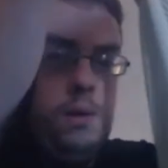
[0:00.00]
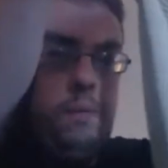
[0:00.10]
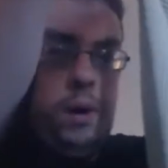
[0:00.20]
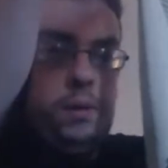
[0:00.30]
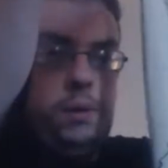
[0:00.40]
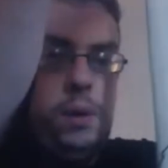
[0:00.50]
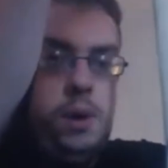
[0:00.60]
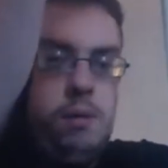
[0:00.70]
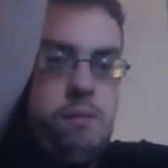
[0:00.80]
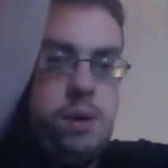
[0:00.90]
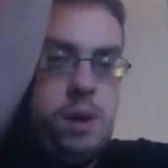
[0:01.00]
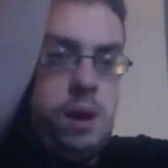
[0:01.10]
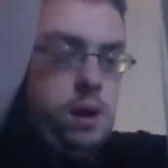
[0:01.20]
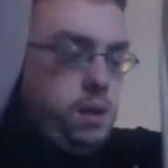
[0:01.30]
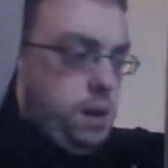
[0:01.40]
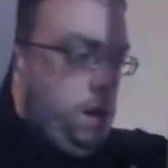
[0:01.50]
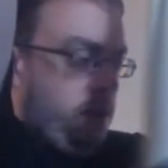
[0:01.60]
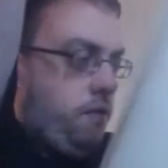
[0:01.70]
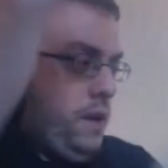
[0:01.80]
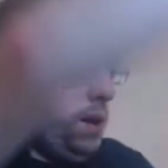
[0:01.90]
Monsoon cardigan
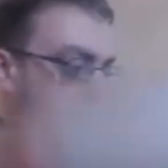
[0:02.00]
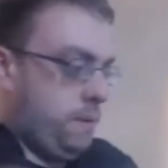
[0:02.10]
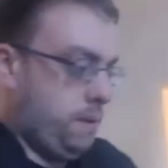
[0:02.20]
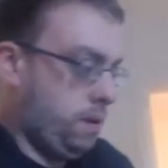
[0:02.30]
thing.